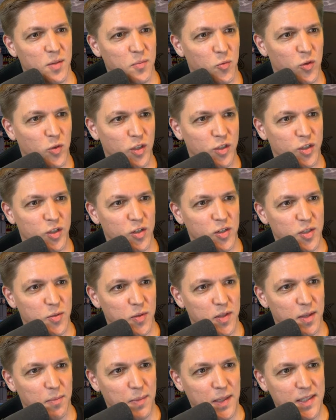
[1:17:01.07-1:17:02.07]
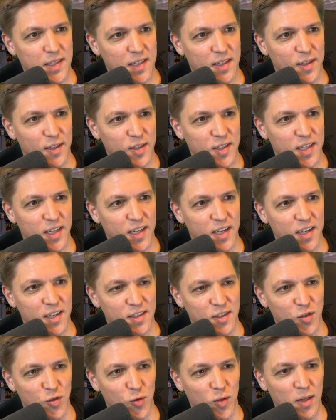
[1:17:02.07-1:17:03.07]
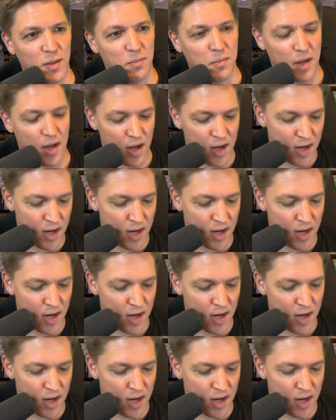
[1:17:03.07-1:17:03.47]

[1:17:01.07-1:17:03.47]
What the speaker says: Will you show us what the pizza looks like on stream?